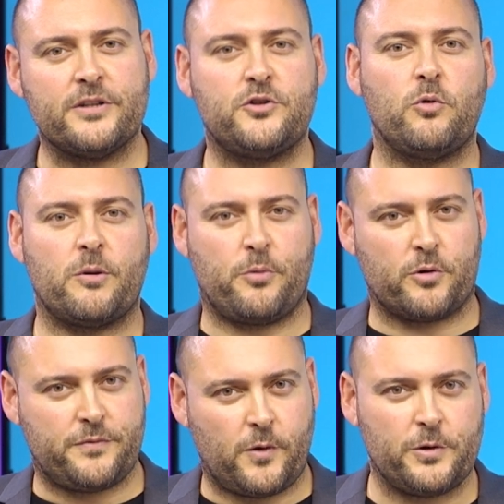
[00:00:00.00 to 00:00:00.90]
it to our
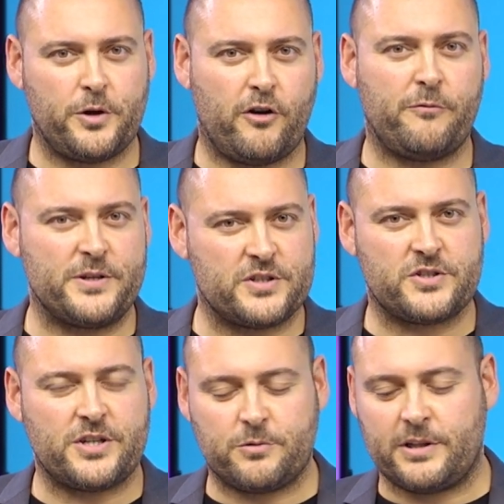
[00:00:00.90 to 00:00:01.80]
portfolio of Business
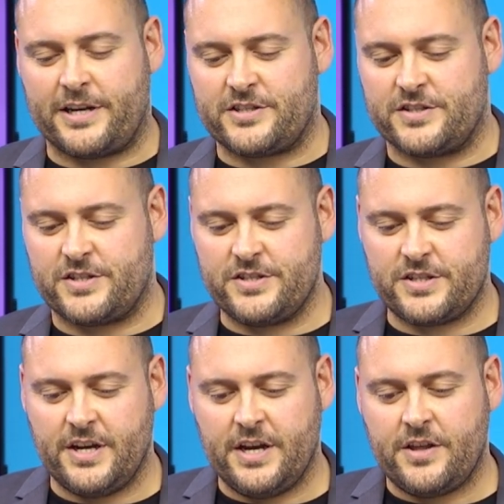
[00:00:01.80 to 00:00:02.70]
Central licenses,
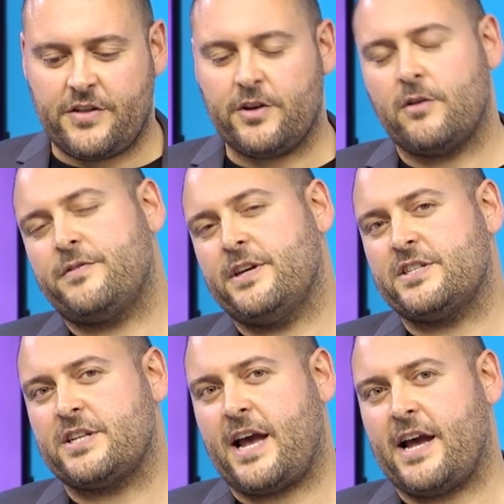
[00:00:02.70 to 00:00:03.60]
think of
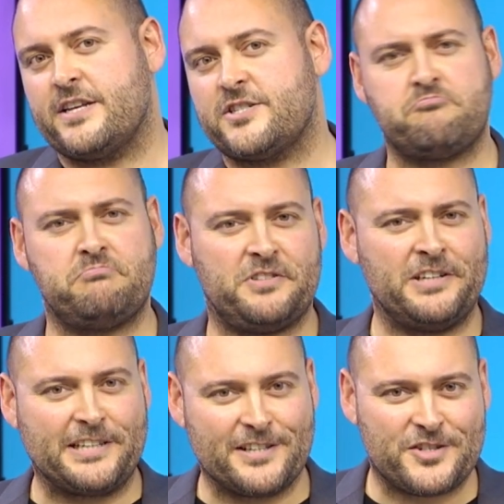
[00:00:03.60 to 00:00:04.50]
this as the
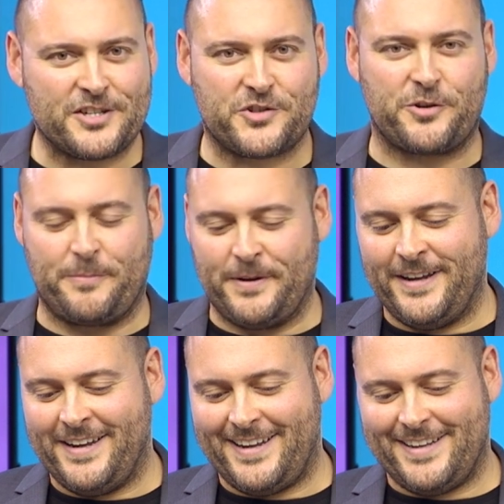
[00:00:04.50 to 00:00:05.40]
little sister.
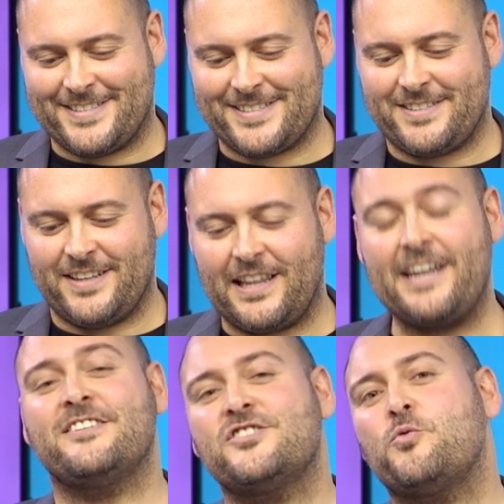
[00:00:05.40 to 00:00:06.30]
It's the
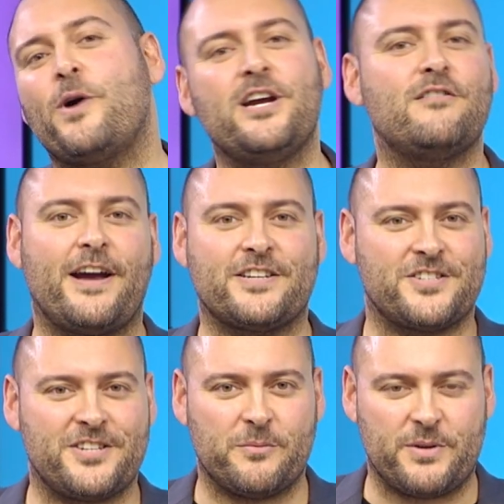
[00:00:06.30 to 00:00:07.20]
lightest way of
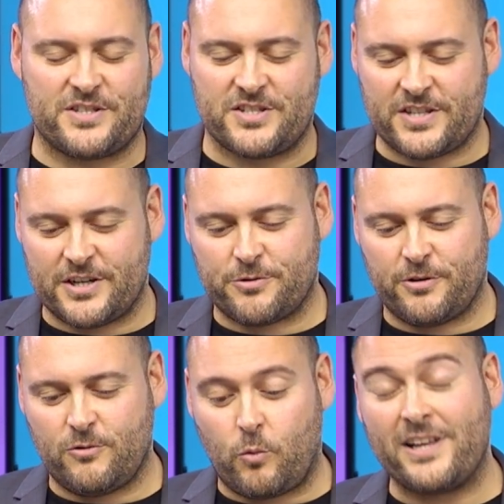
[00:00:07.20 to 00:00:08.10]
accessing Business
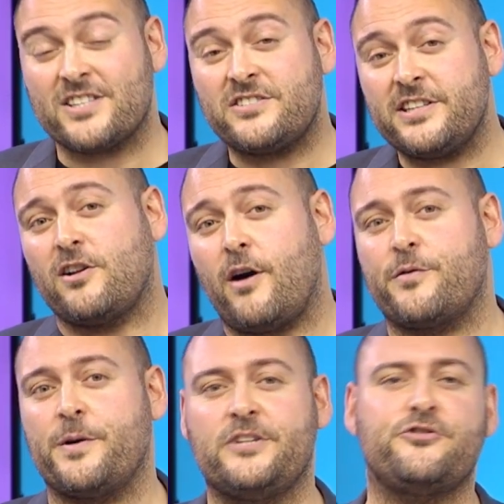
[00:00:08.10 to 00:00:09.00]
Central while still
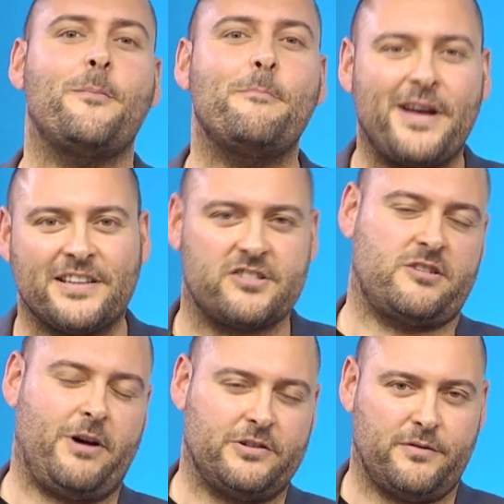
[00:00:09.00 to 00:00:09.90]
offering tremendous
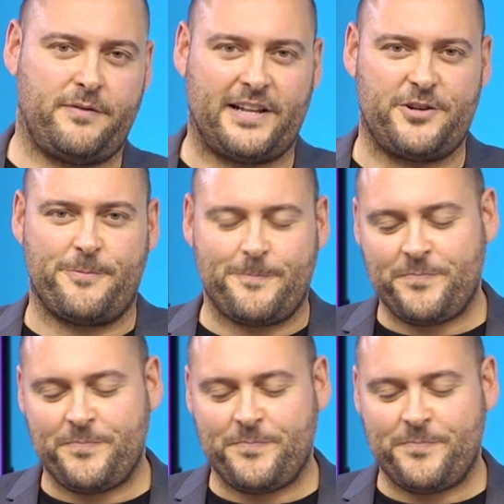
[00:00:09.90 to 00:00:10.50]
amount of value.